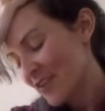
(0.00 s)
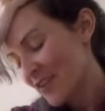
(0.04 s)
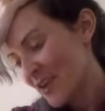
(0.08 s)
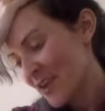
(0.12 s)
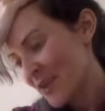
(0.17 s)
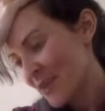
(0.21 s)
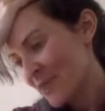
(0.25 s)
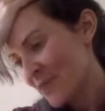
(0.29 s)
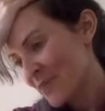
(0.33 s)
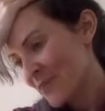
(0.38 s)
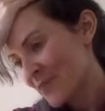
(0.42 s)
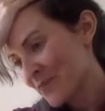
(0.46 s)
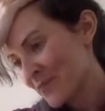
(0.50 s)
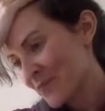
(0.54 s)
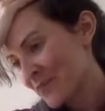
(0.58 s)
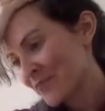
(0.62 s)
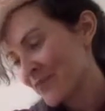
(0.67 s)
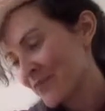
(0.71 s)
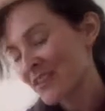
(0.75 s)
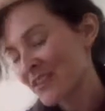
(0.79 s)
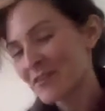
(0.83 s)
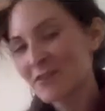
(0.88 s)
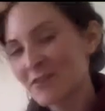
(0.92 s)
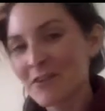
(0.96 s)

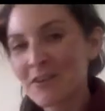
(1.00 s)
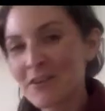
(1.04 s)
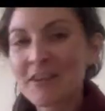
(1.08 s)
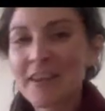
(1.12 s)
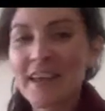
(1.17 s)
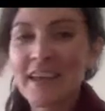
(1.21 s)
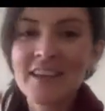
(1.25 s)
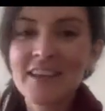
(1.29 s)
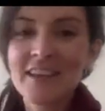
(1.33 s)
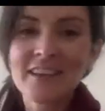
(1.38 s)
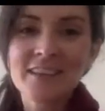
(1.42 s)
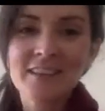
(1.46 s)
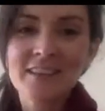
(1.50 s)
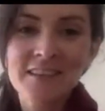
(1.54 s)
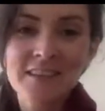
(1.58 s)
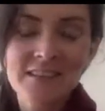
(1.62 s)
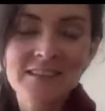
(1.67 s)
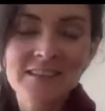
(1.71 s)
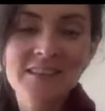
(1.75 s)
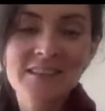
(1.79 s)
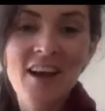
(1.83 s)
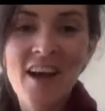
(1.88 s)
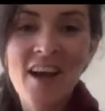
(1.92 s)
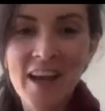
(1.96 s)
through like
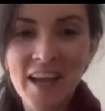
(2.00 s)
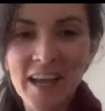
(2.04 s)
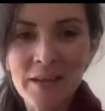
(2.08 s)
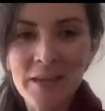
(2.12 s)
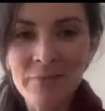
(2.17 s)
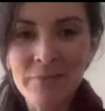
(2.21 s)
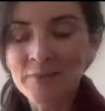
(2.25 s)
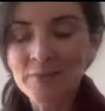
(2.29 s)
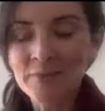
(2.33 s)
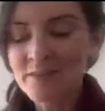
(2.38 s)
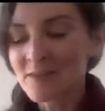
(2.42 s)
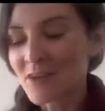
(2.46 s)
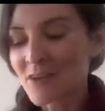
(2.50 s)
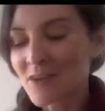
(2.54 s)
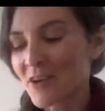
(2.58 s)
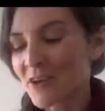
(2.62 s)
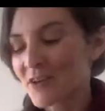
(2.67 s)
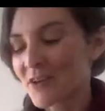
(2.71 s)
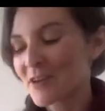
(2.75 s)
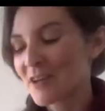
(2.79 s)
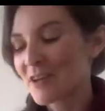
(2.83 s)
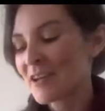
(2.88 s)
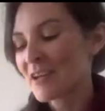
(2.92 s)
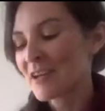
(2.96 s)
time.
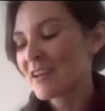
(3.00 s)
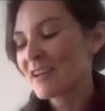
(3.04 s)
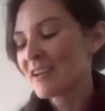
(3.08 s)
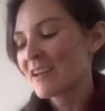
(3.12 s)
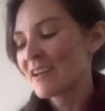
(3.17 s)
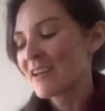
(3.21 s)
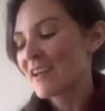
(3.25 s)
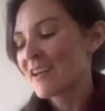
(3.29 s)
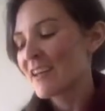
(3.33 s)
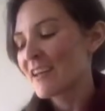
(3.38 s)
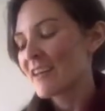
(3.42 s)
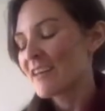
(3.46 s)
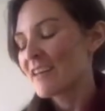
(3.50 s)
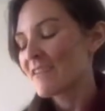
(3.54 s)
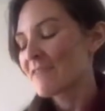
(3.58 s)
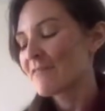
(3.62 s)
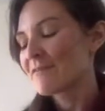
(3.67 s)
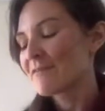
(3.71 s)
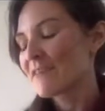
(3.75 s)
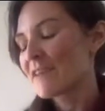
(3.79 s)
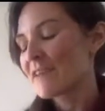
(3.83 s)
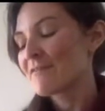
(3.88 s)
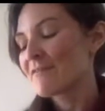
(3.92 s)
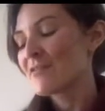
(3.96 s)
So
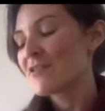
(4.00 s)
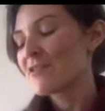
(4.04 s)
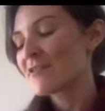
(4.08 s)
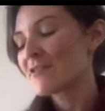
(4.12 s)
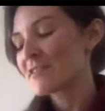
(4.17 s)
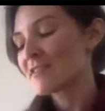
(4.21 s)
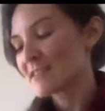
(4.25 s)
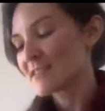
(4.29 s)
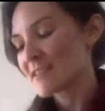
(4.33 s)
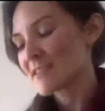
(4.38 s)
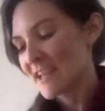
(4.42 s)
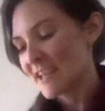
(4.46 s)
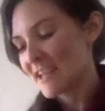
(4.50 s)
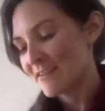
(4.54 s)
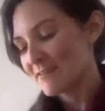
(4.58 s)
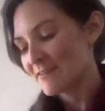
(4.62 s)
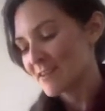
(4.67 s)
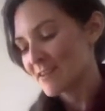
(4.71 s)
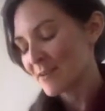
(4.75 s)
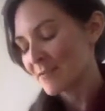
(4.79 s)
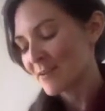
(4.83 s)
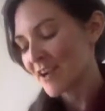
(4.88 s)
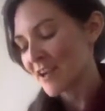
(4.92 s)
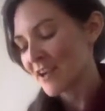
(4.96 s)
if you receive
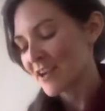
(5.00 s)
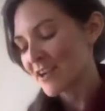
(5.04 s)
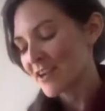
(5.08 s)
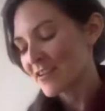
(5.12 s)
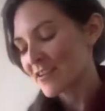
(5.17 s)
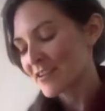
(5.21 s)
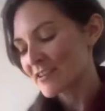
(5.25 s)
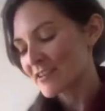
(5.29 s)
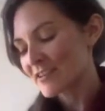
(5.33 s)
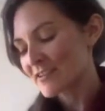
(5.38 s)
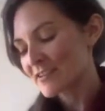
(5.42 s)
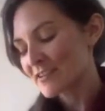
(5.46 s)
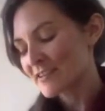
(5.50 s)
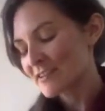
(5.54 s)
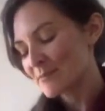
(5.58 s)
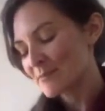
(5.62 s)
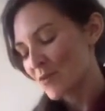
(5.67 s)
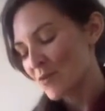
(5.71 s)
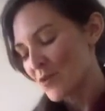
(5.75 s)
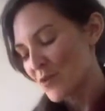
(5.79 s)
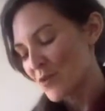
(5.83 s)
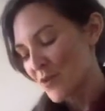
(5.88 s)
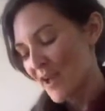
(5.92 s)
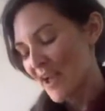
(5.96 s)
some kind of
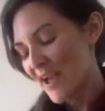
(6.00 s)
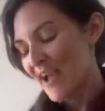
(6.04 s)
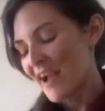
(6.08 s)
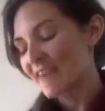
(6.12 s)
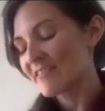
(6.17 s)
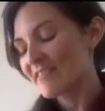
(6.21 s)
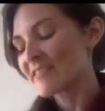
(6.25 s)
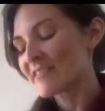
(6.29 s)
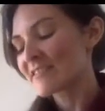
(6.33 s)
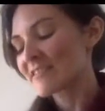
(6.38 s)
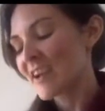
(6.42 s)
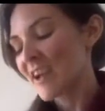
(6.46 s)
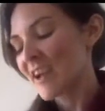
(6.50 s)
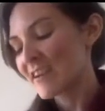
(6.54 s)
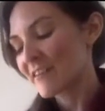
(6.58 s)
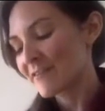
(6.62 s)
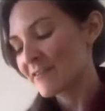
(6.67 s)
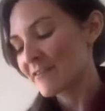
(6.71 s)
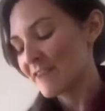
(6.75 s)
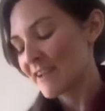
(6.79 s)
criticism or you have these kind of